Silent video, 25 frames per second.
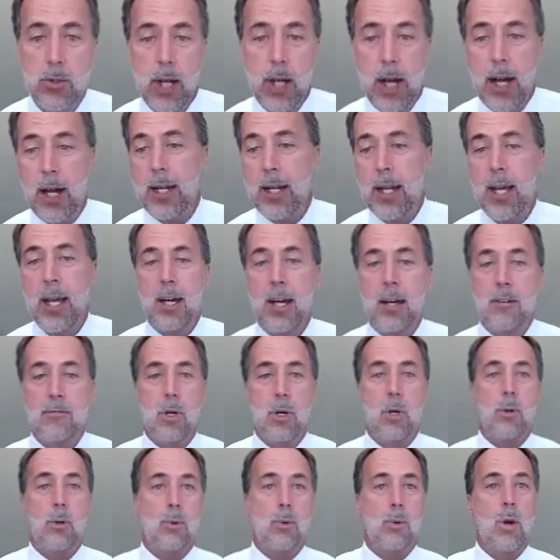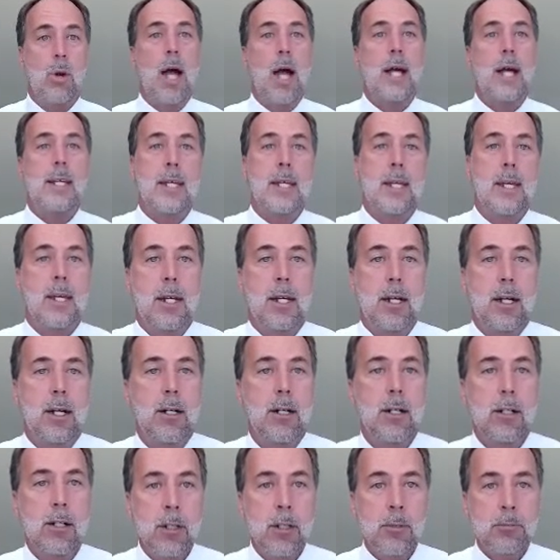not have Rocky
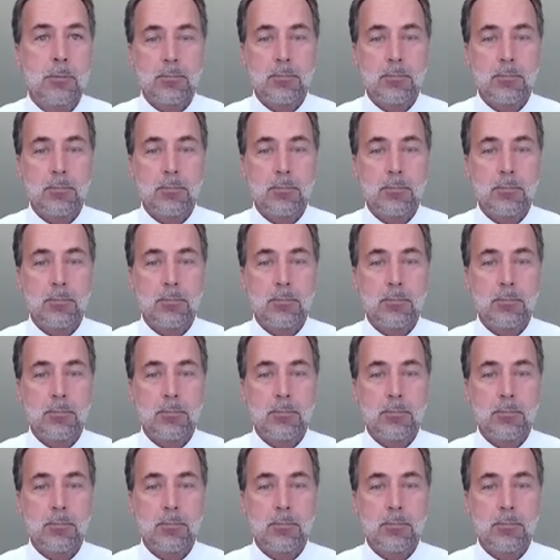here,